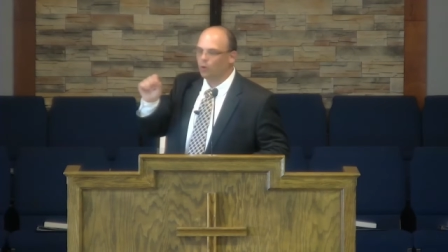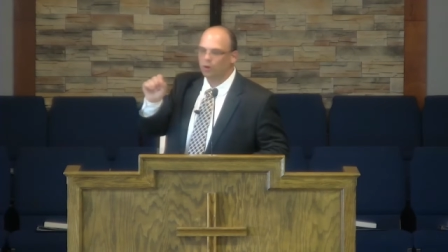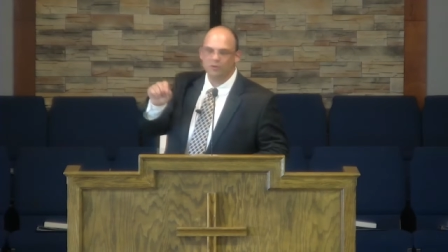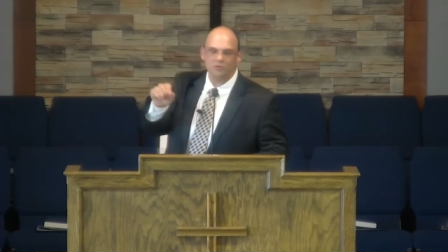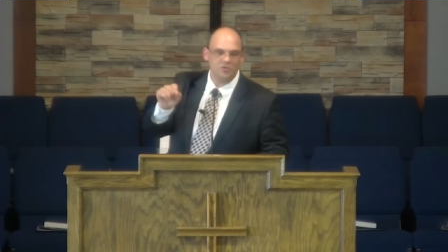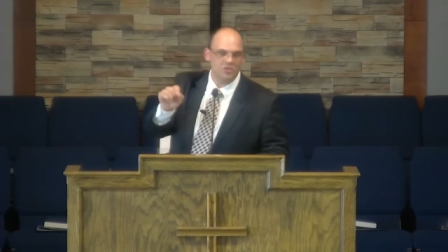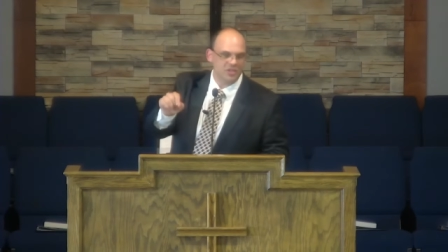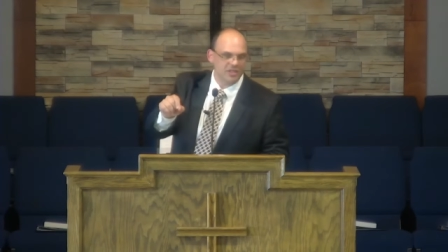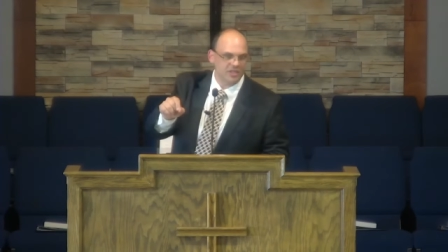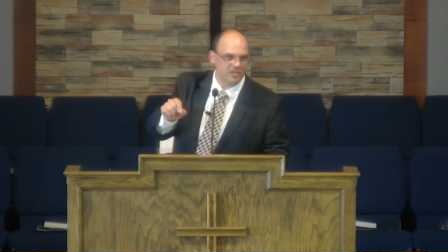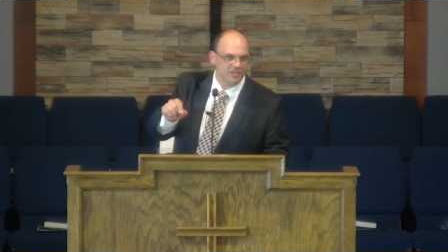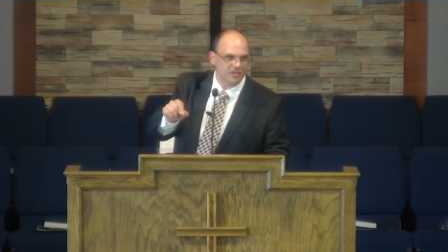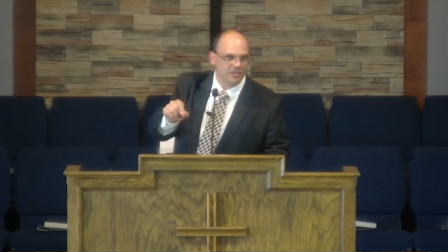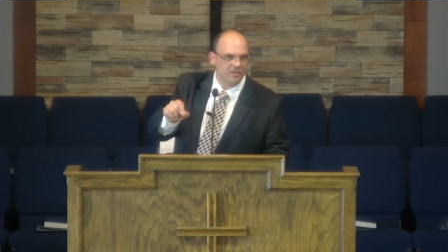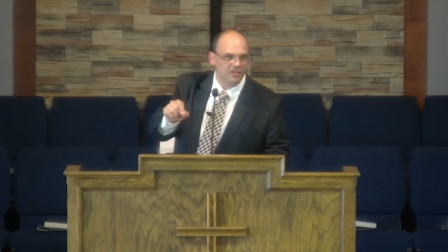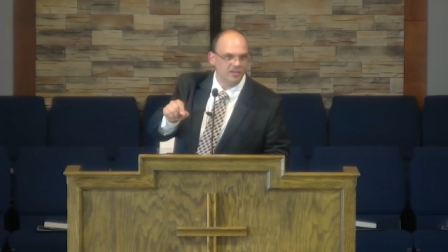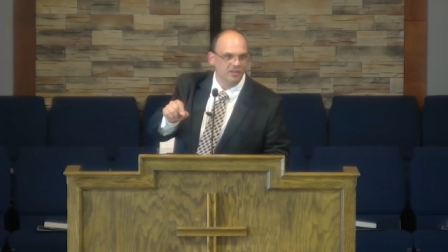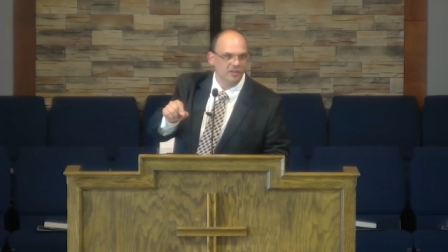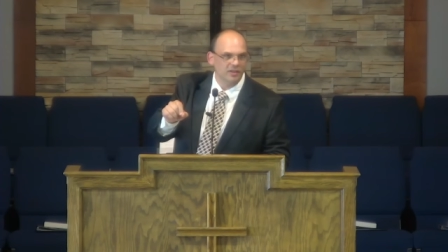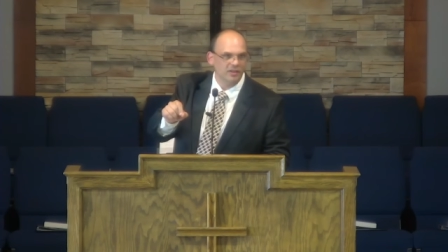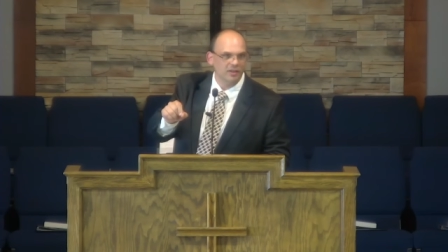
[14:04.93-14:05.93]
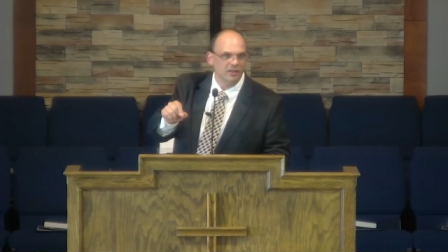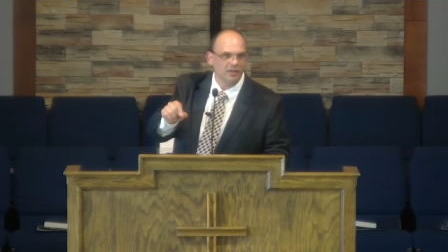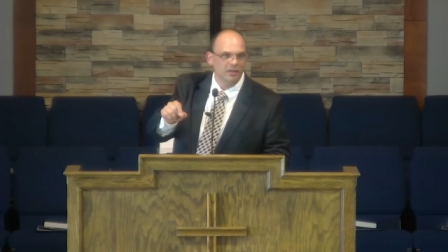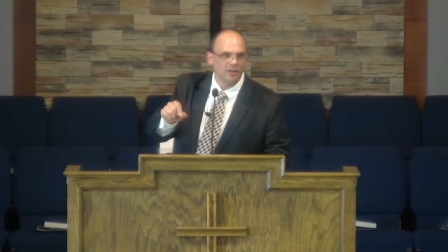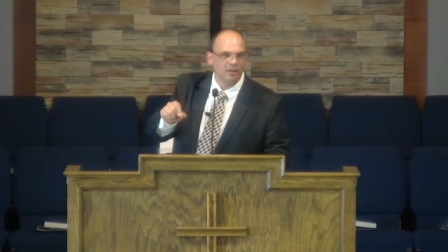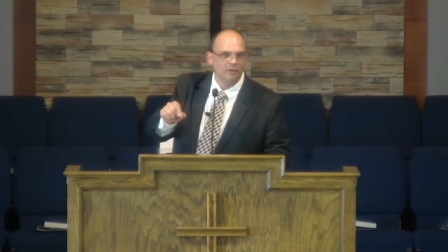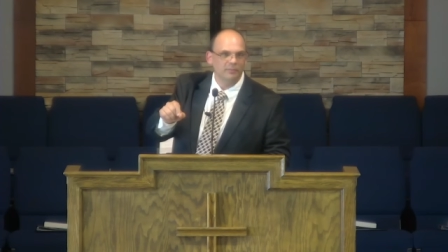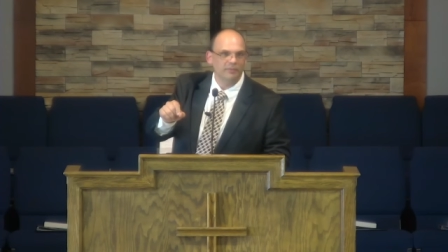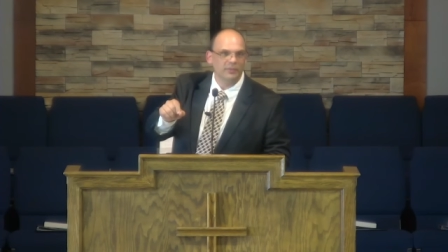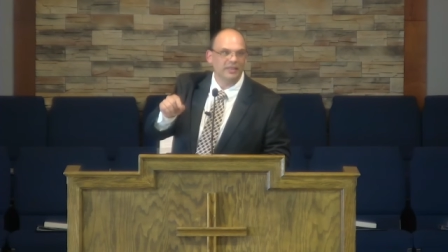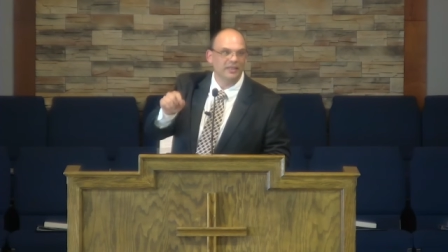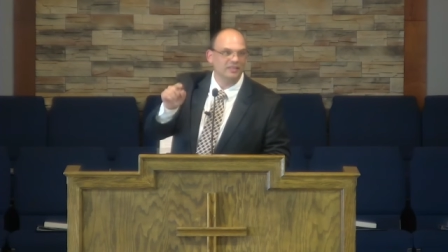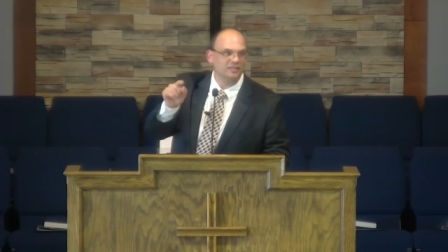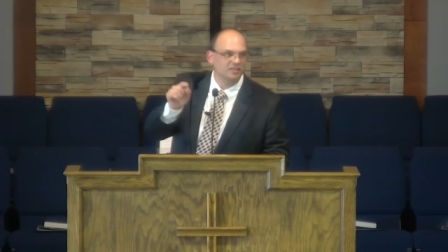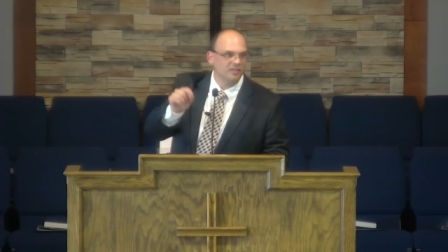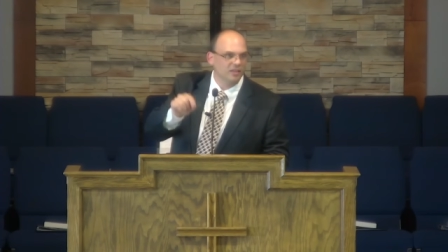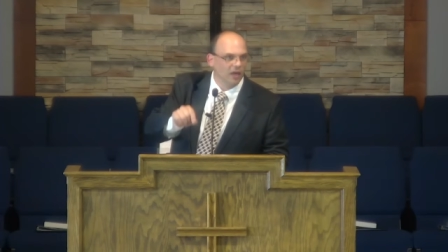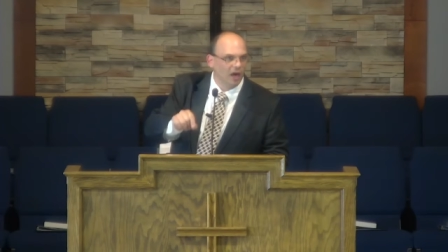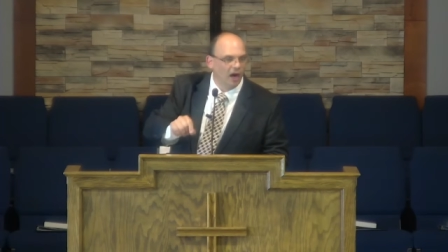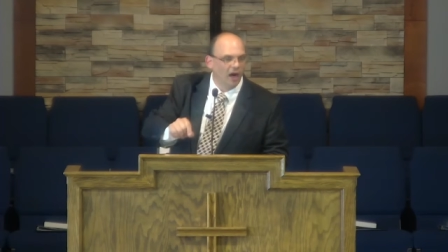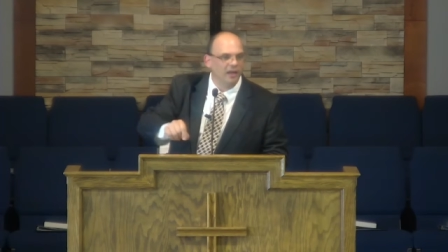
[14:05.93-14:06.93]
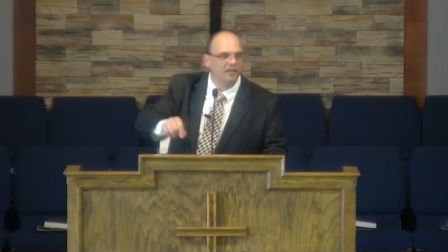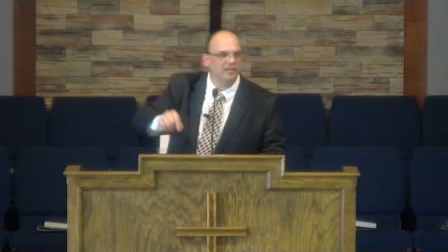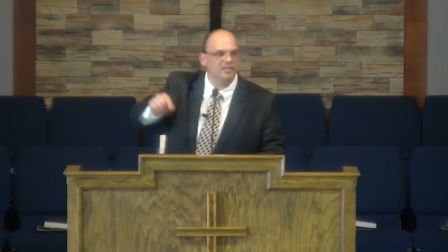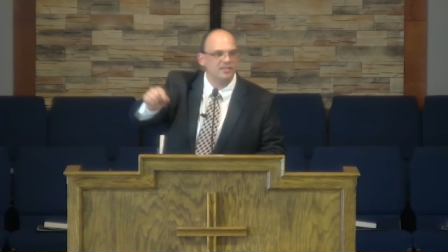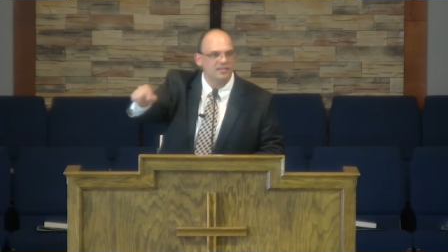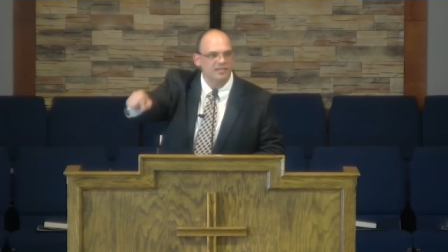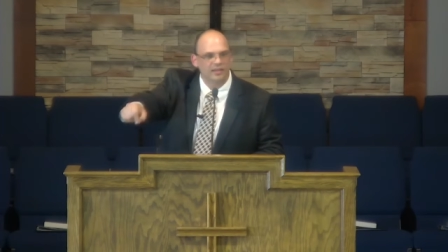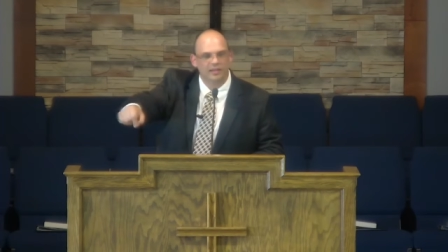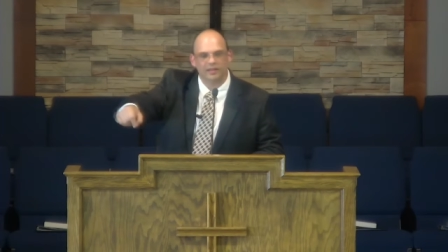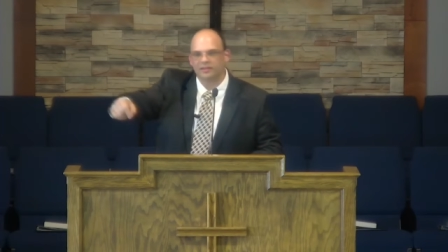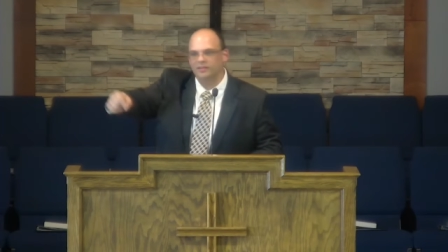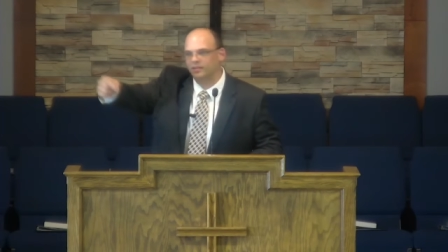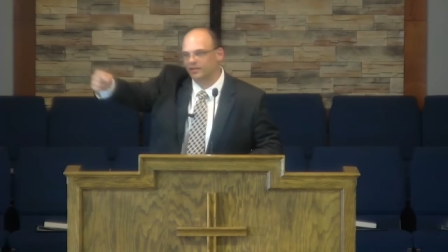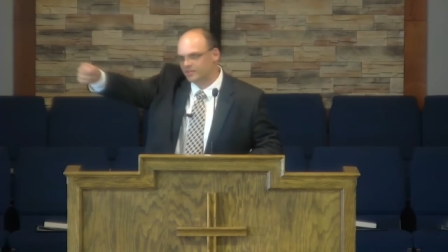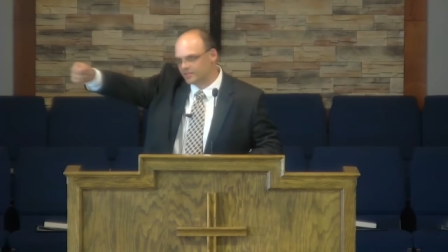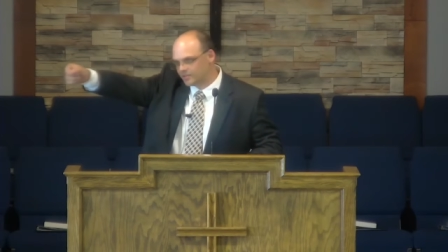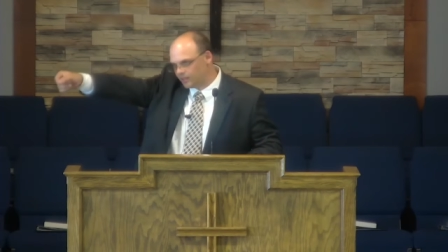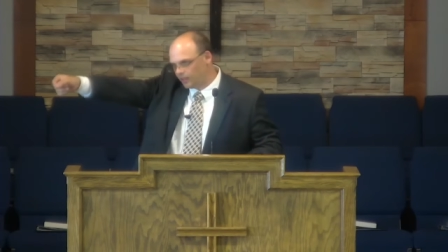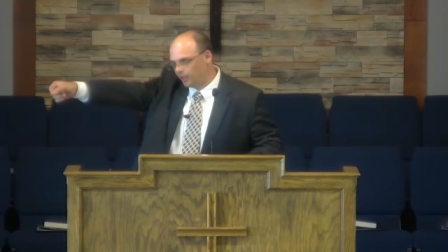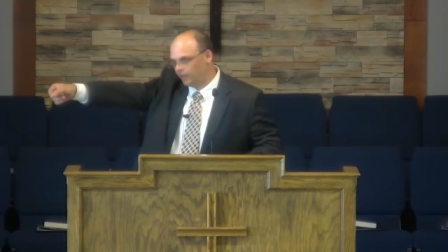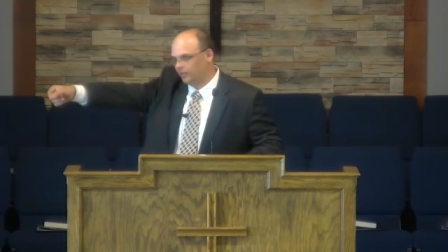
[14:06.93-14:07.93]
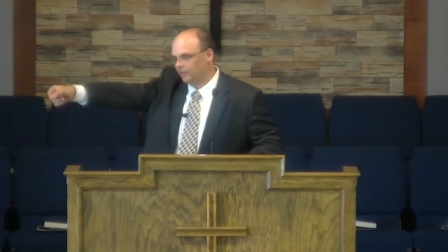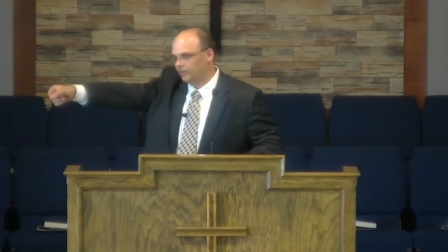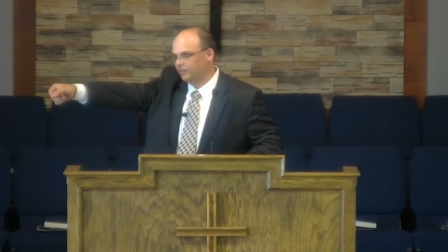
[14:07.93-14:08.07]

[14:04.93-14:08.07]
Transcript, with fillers: of Jesus because God sent the Son.